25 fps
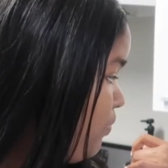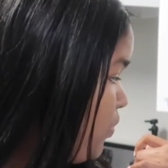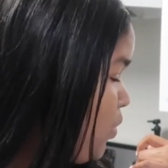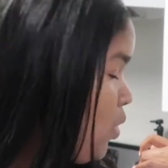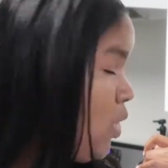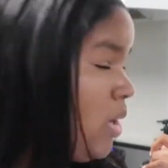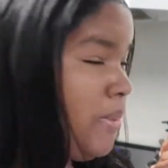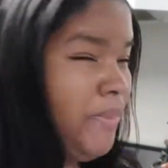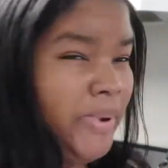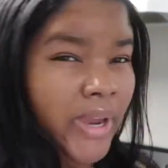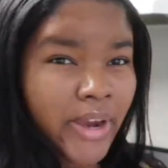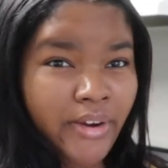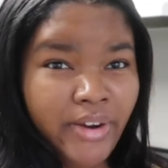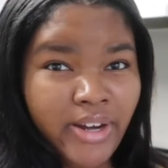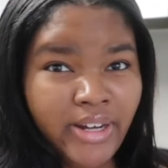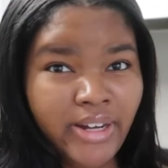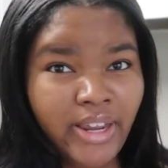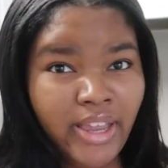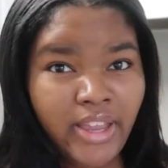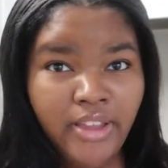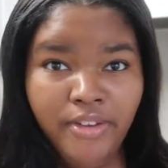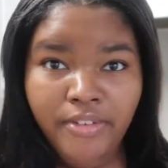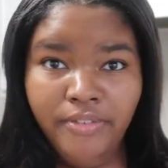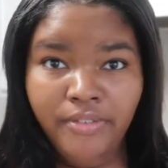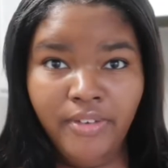or a paring
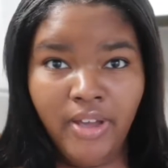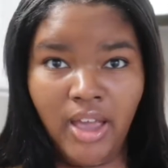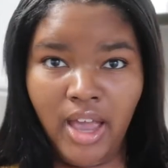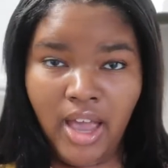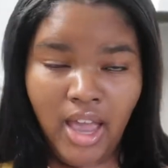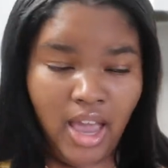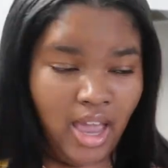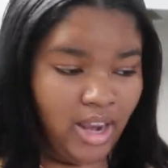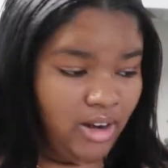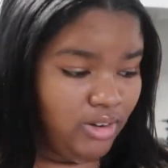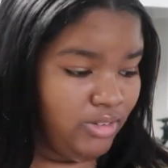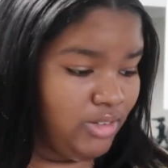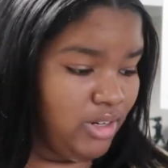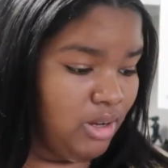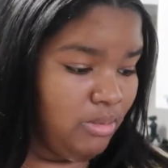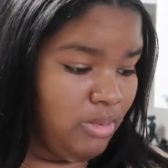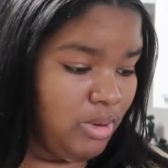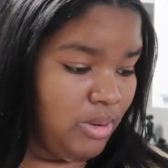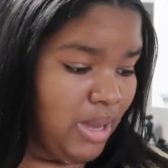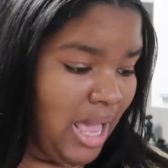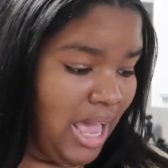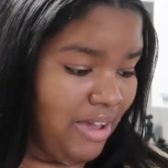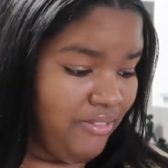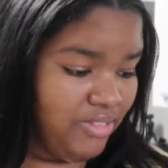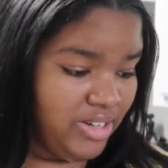knife. I don't know,
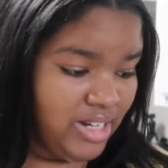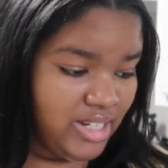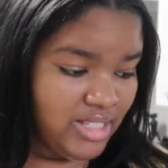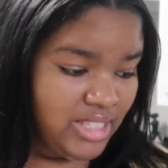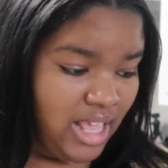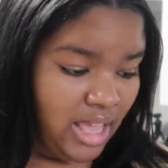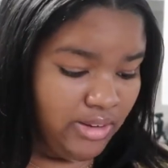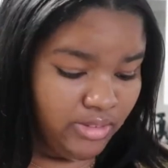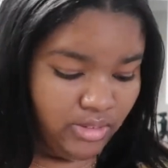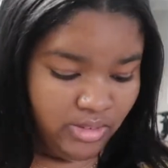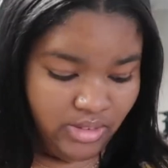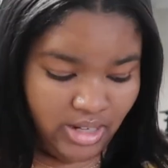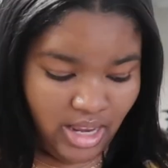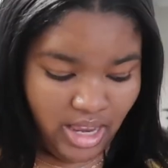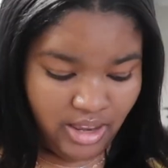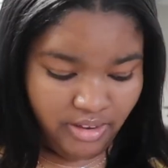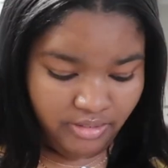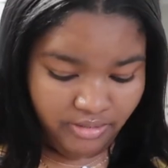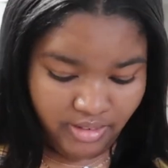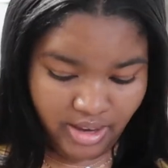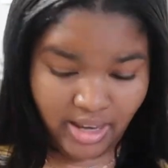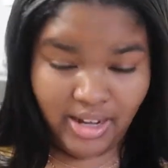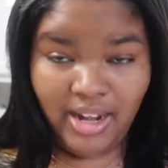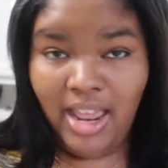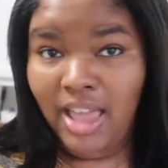but I have an X-Acto knife
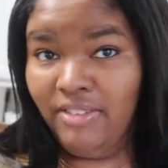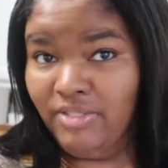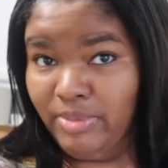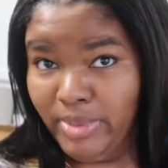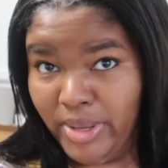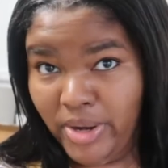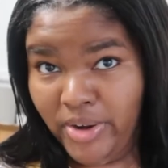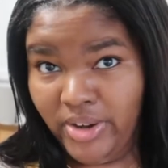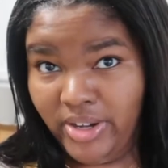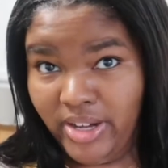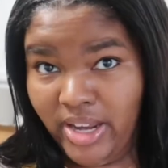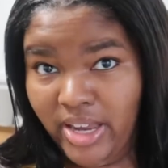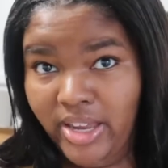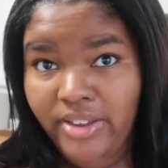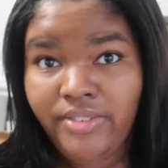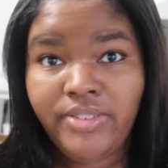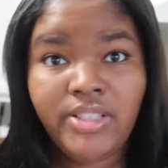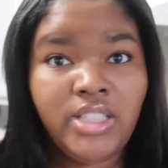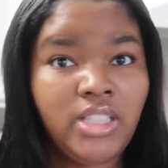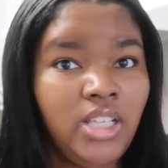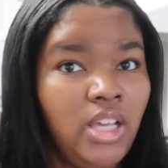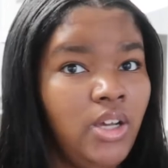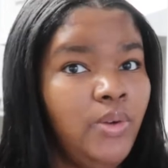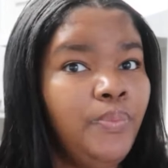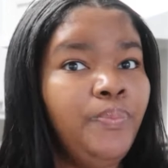and I have a paring knife.
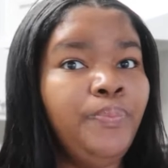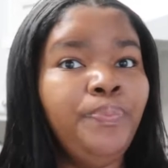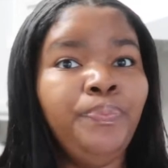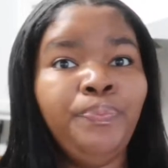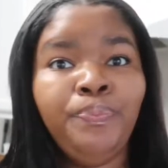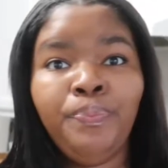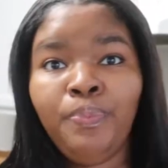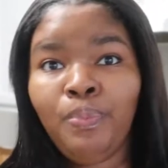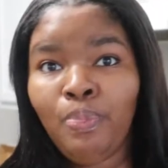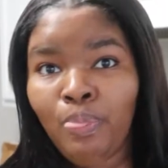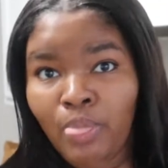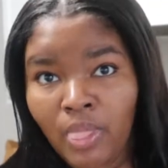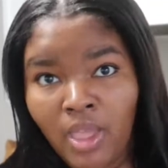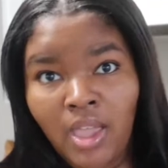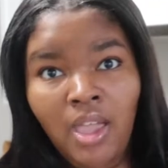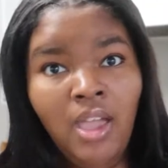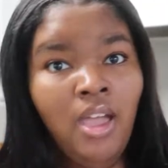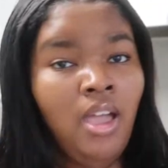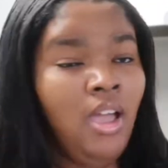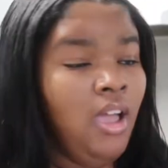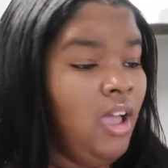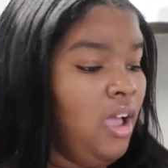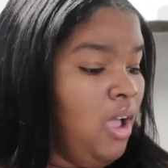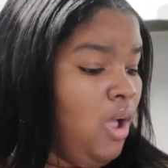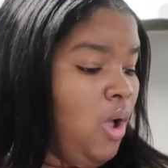So
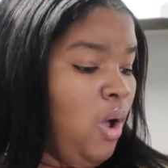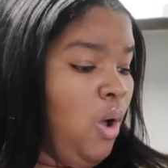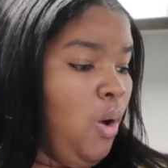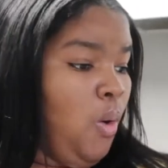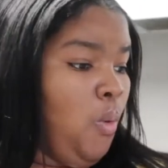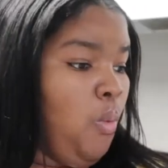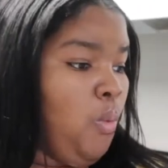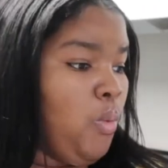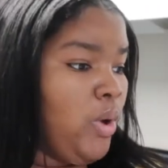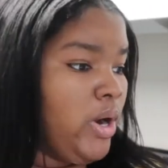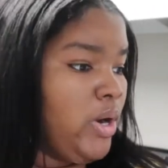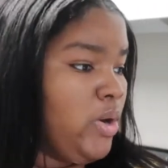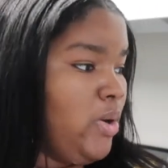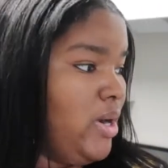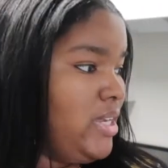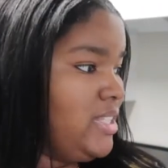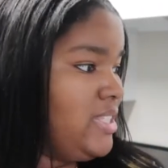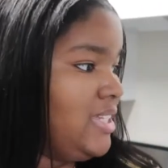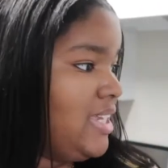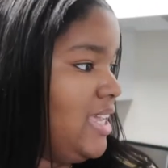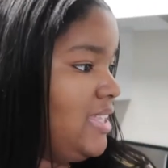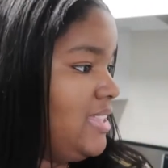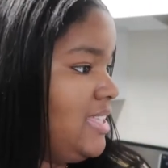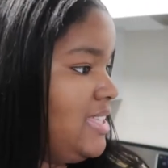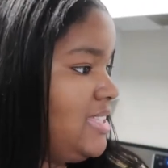we're going
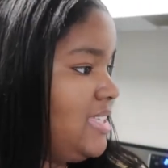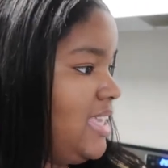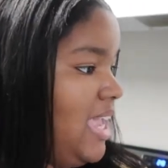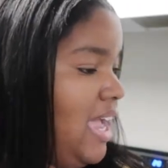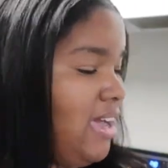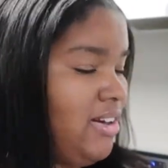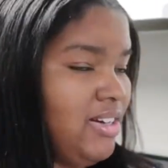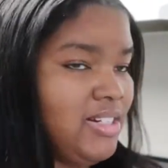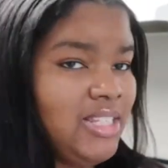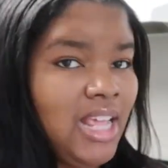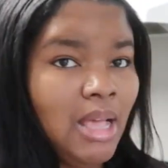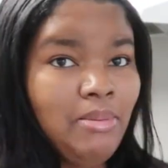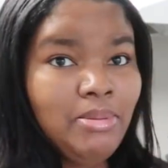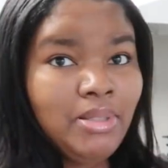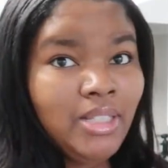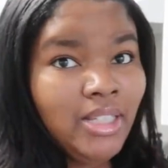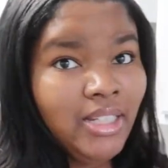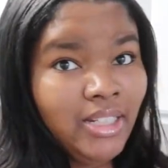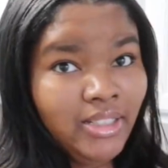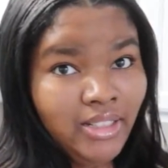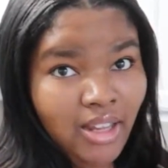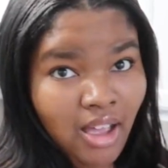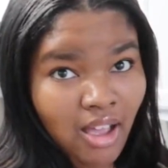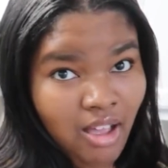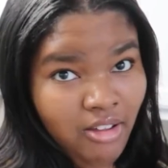to get this countertop
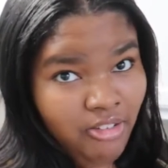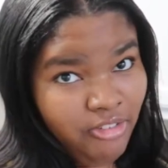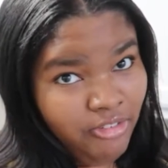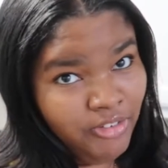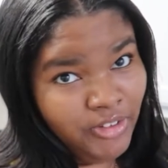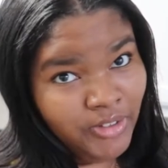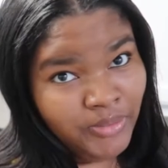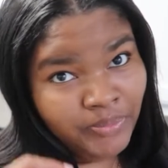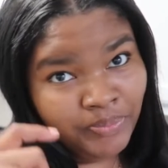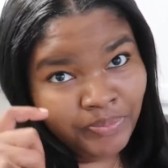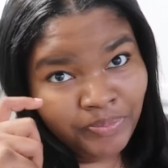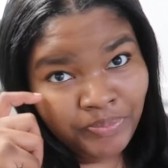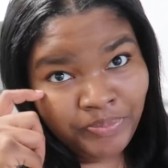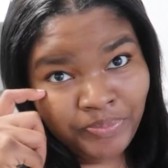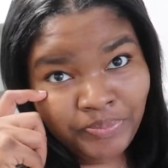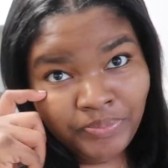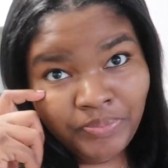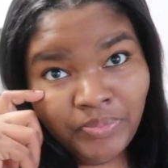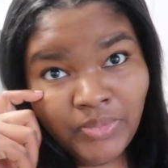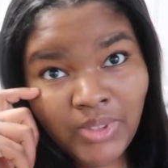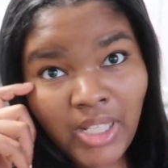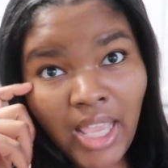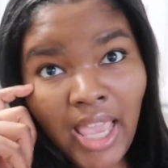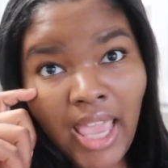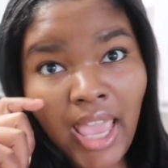cleaned off
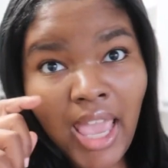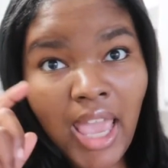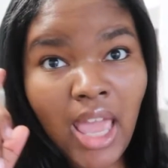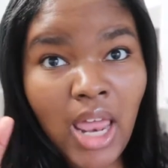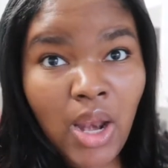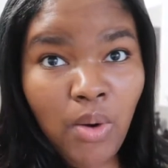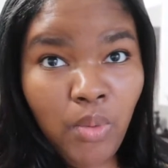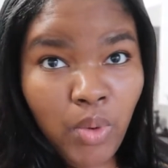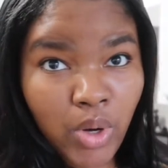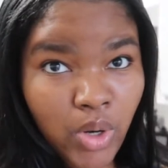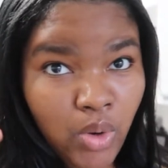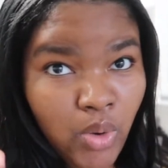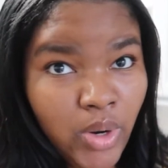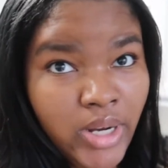and we're